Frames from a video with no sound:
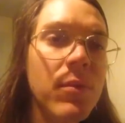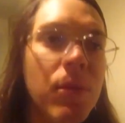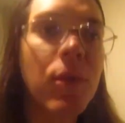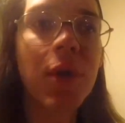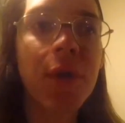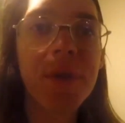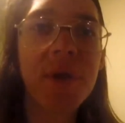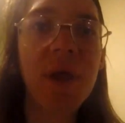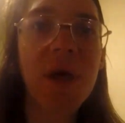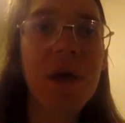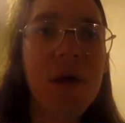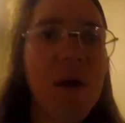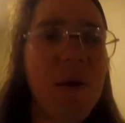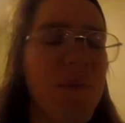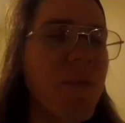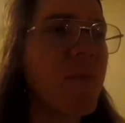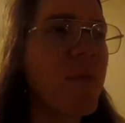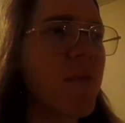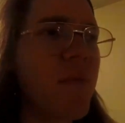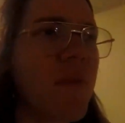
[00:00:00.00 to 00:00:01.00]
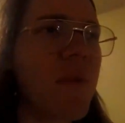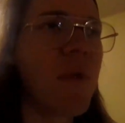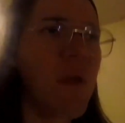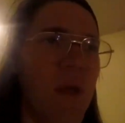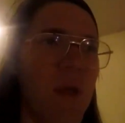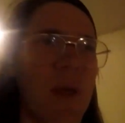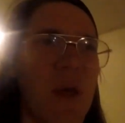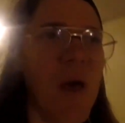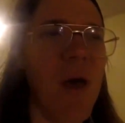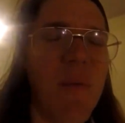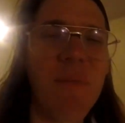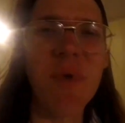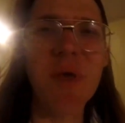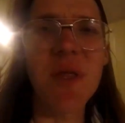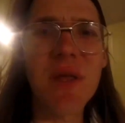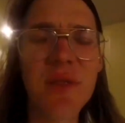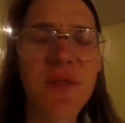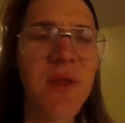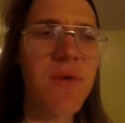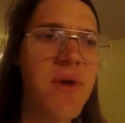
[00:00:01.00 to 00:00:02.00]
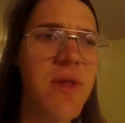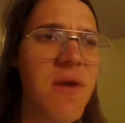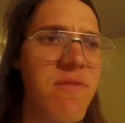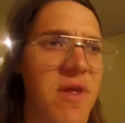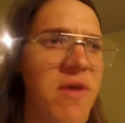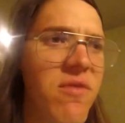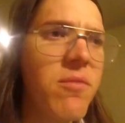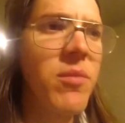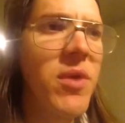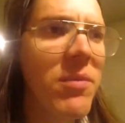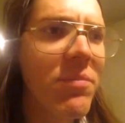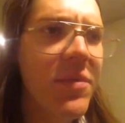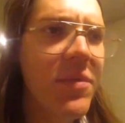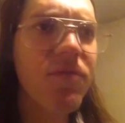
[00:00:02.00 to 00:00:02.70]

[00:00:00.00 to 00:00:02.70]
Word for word: Well, today I'm meeting someone I've never met